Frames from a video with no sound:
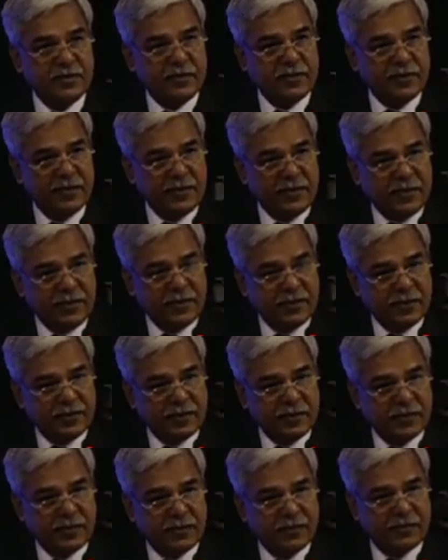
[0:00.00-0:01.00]
the
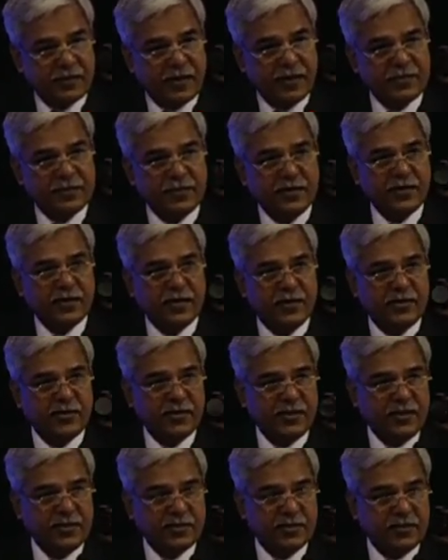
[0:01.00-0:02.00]
rising
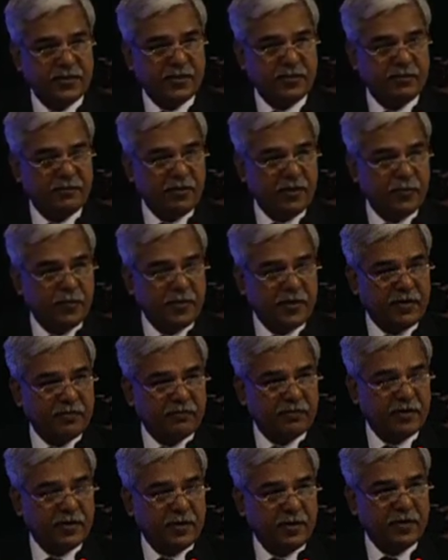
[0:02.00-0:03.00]
countries in the developing
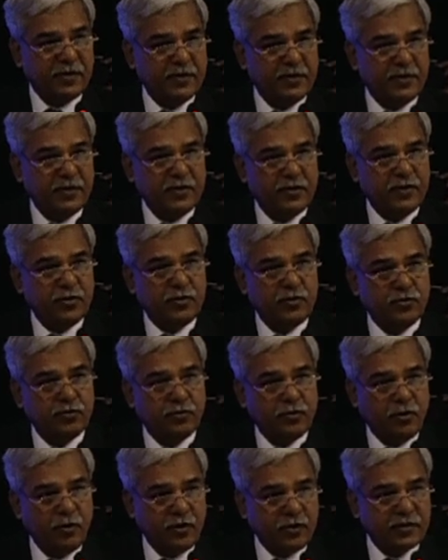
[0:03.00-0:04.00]
world do
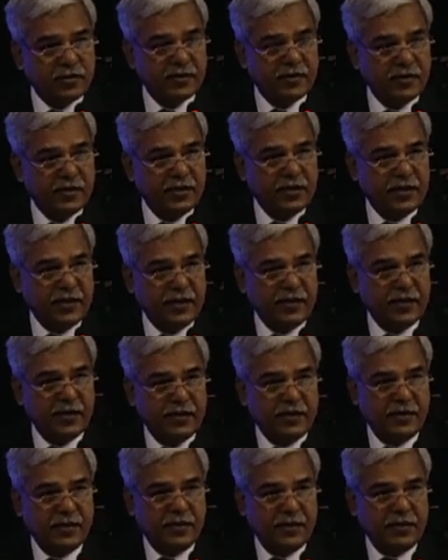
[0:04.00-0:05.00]
not
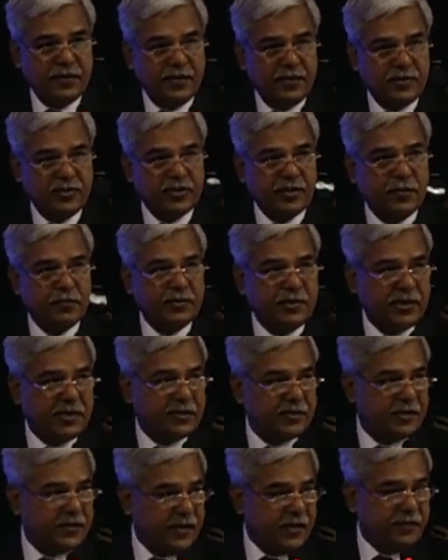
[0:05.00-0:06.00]

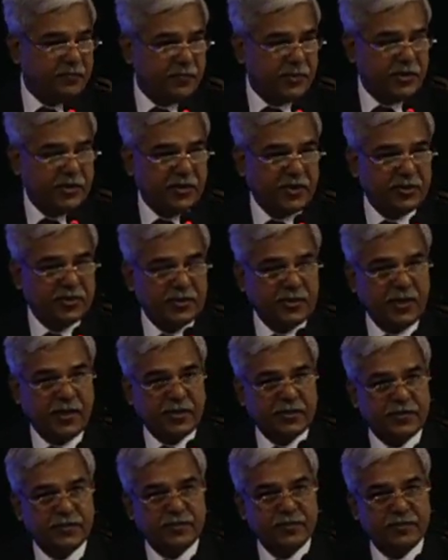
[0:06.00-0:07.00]
subject their mitigation
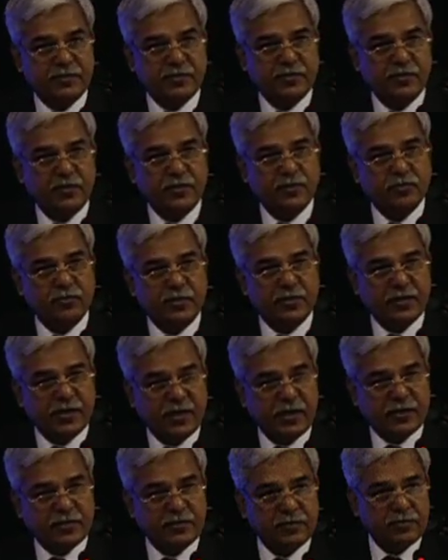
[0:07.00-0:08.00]
actions to
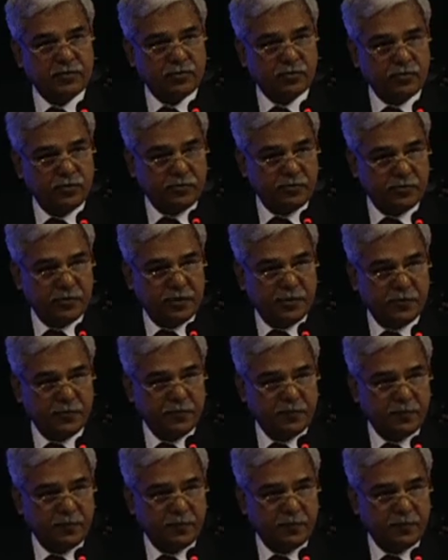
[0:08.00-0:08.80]
international scrutiny.